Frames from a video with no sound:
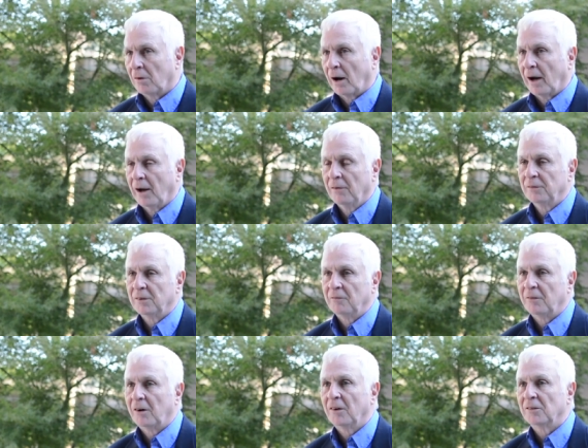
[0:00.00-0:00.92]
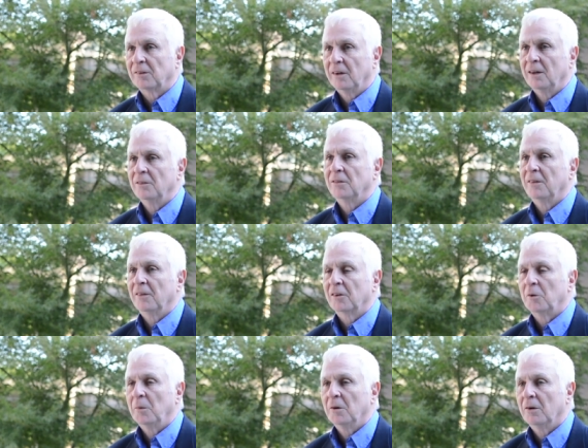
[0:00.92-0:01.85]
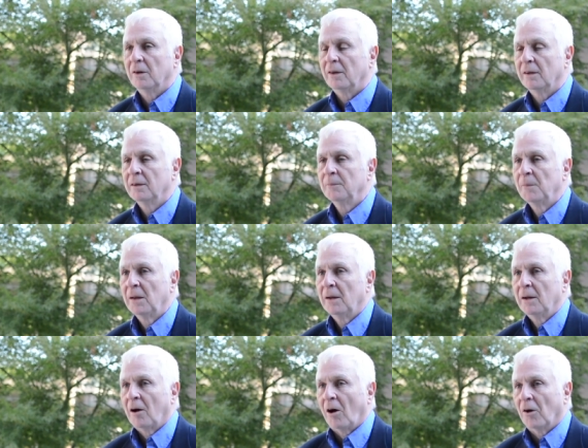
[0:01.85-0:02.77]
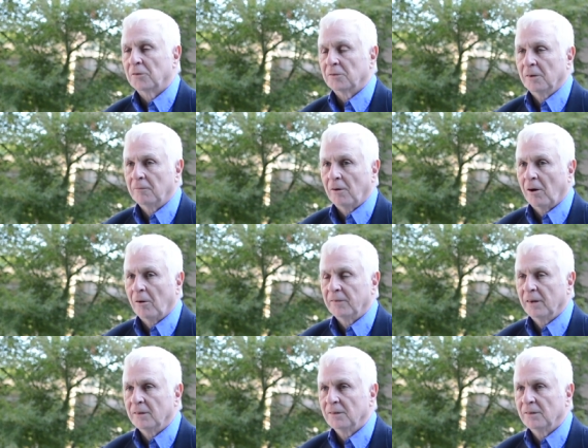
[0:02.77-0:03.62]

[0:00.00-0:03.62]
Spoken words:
drives and various things in the community. Also involved in